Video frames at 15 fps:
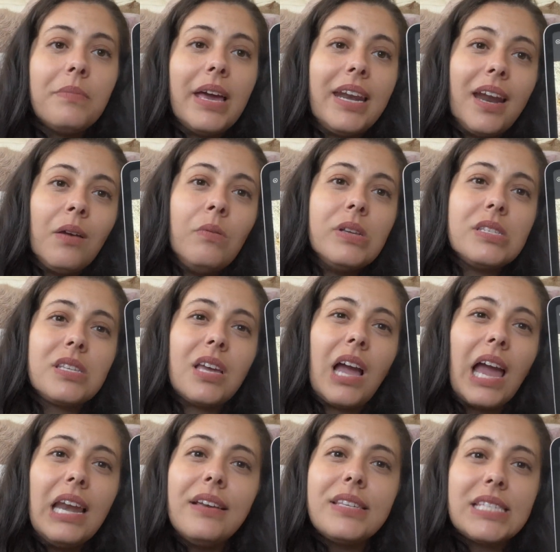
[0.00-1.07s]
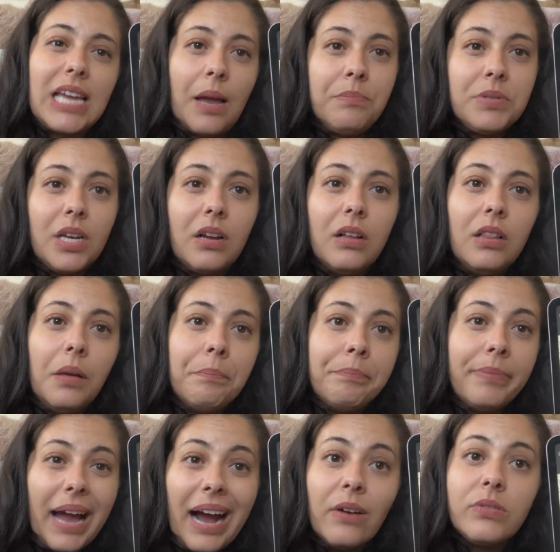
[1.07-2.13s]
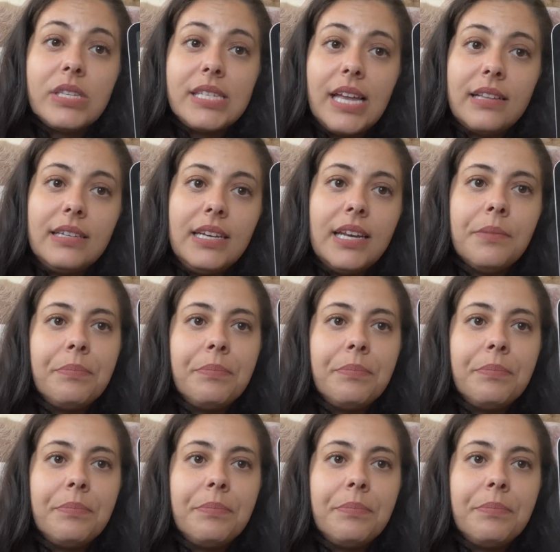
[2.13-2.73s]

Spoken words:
and I was kind of skeptical about selling it